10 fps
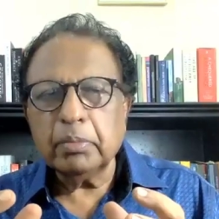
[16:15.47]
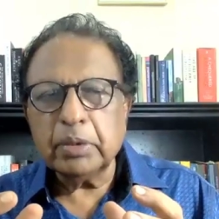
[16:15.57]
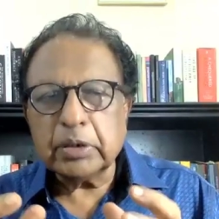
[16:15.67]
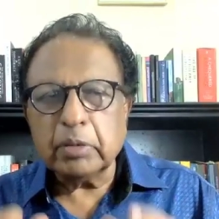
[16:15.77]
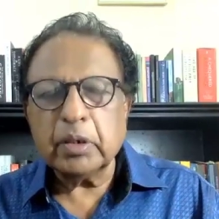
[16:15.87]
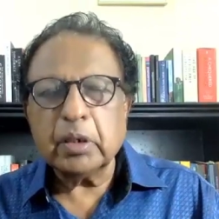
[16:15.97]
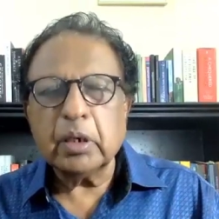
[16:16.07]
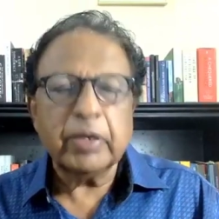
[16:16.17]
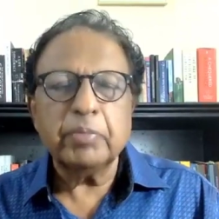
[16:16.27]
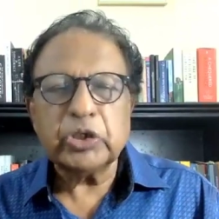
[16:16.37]
Mister
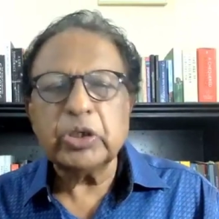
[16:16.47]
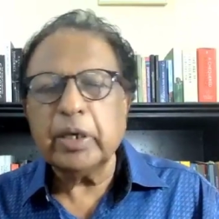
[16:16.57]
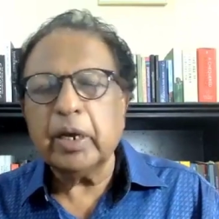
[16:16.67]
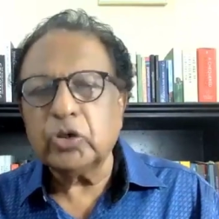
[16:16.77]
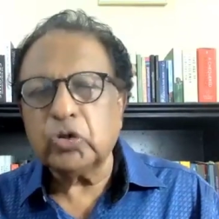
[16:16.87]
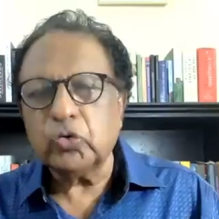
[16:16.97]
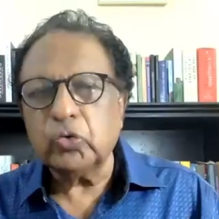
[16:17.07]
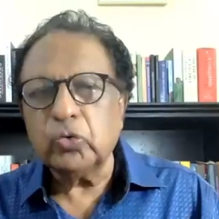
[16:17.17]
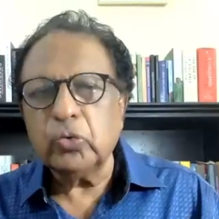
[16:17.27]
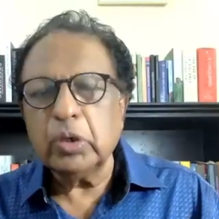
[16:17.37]
Wickremesinghe has to
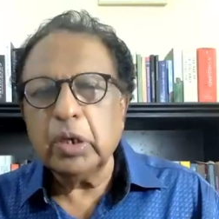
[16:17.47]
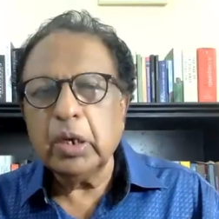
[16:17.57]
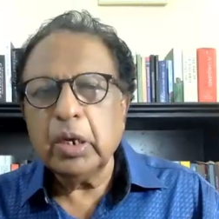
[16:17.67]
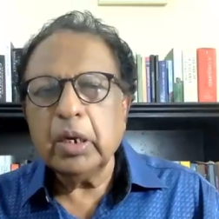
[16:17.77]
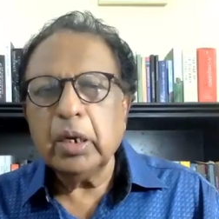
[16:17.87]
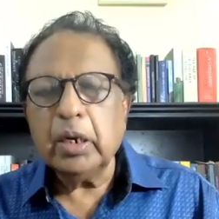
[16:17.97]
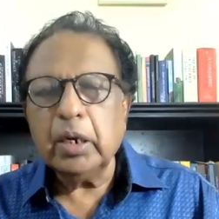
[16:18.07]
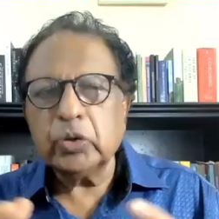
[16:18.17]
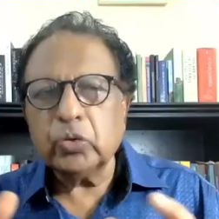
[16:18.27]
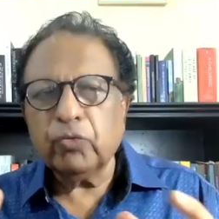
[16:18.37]
do
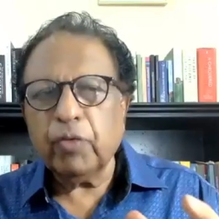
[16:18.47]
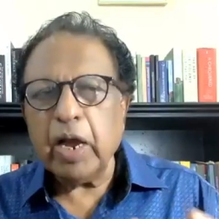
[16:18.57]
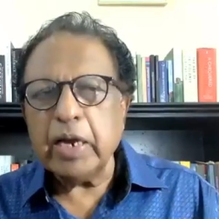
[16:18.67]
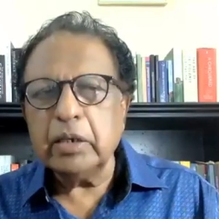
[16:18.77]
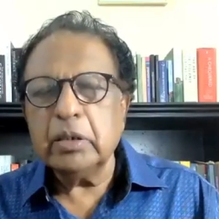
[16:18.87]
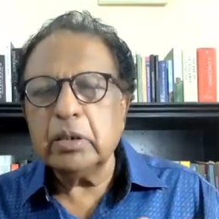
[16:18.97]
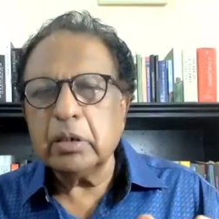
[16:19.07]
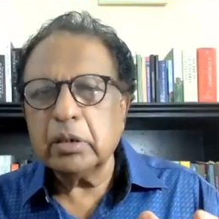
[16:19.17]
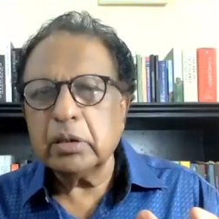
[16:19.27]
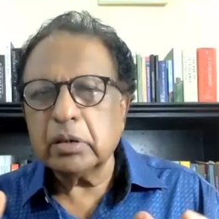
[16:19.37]
is to find
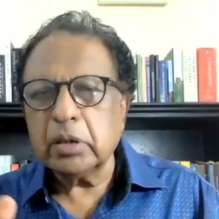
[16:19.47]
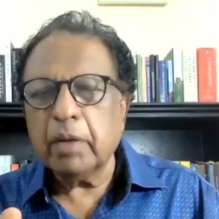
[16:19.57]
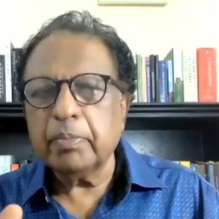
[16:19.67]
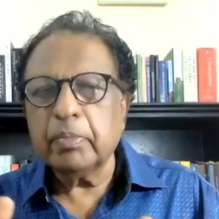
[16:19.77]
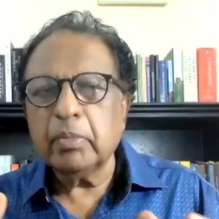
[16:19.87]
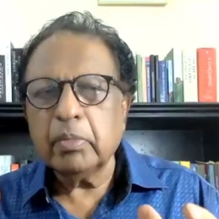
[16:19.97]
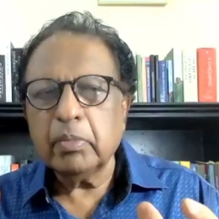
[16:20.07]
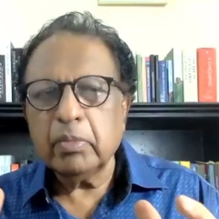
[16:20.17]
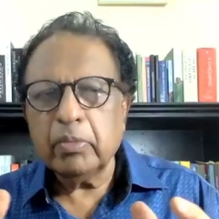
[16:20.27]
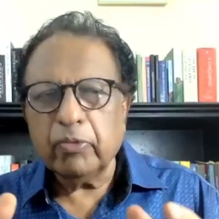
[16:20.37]
some
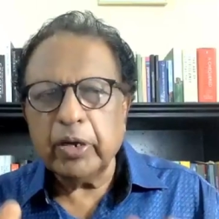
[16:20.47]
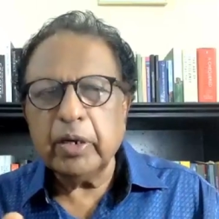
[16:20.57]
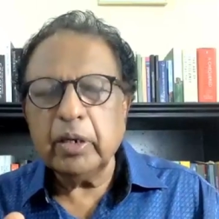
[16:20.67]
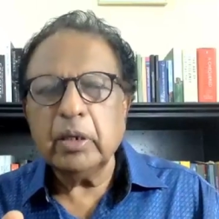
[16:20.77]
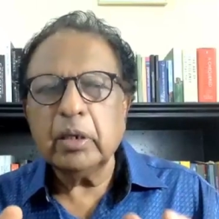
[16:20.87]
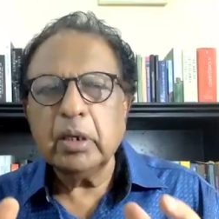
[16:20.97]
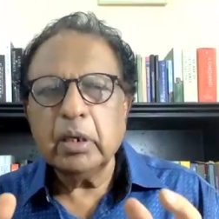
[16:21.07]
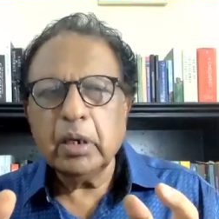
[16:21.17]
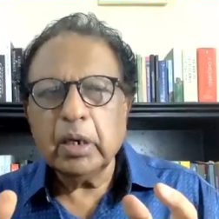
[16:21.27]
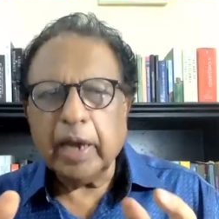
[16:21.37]
very
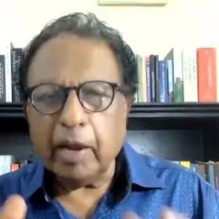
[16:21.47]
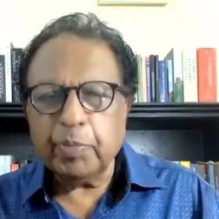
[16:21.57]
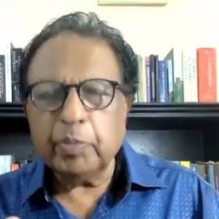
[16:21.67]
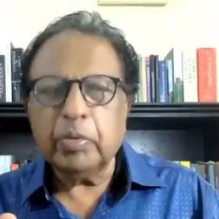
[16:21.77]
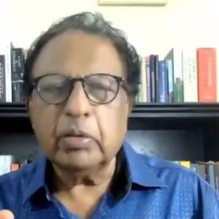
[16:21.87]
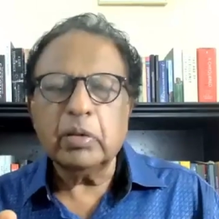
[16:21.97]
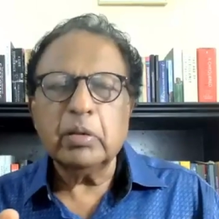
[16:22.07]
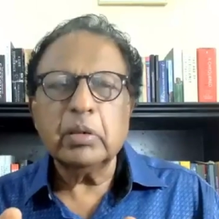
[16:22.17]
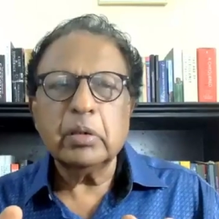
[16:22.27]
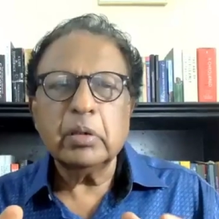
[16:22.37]
capable
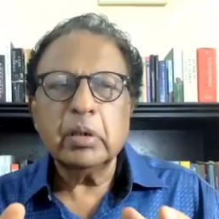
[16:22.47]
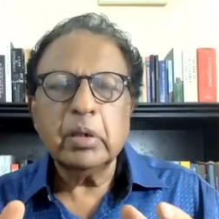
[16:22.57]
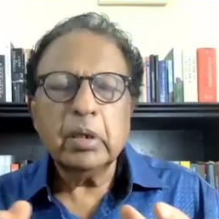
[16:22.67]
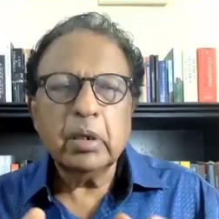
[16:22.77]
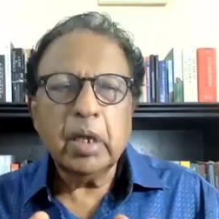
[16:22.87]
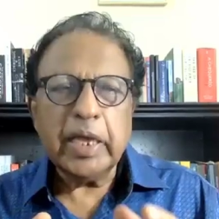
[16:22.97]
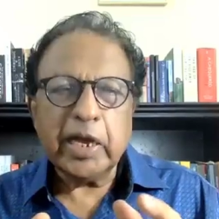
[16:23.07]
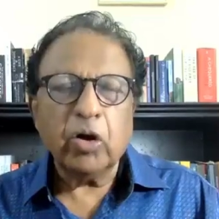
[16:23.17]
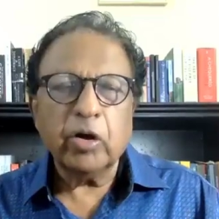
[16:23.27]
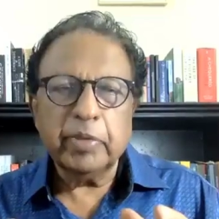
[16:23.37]

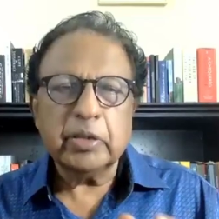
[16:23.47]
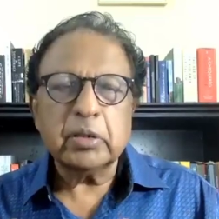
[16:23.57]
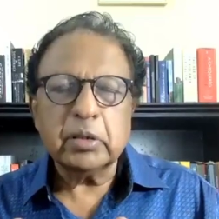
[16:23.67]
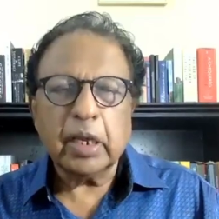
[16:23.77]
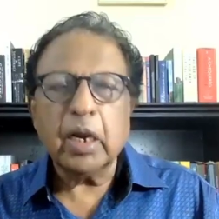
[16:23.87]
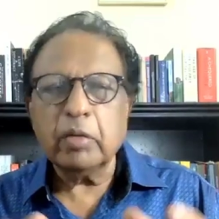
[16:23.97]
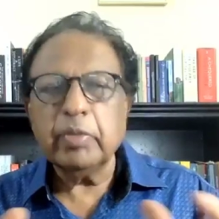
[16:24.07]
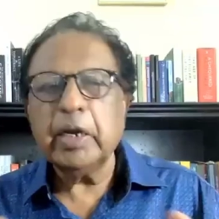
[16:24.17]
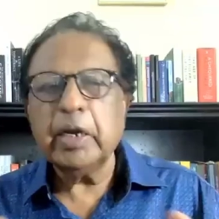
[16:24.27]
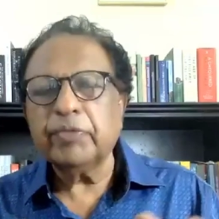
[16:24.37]
economists. There are
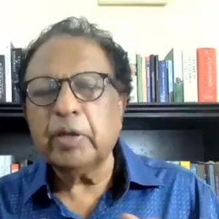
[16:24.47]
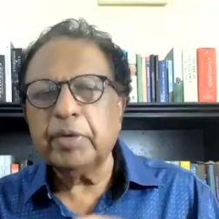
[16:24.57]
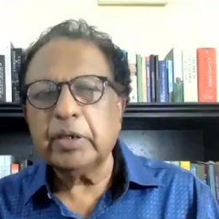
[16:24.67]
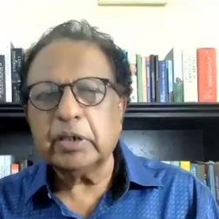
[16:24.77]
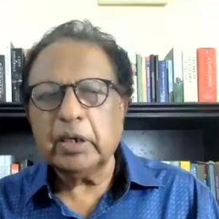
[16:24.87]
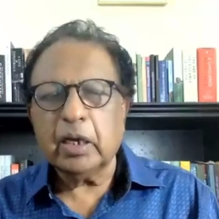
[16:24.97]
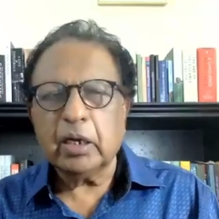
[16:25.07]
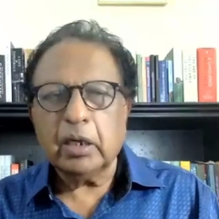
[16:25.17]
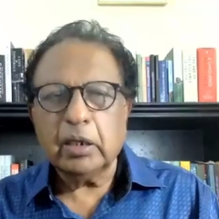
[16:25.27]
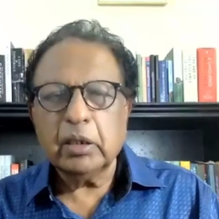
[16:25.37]
many of them in Sri Lanka.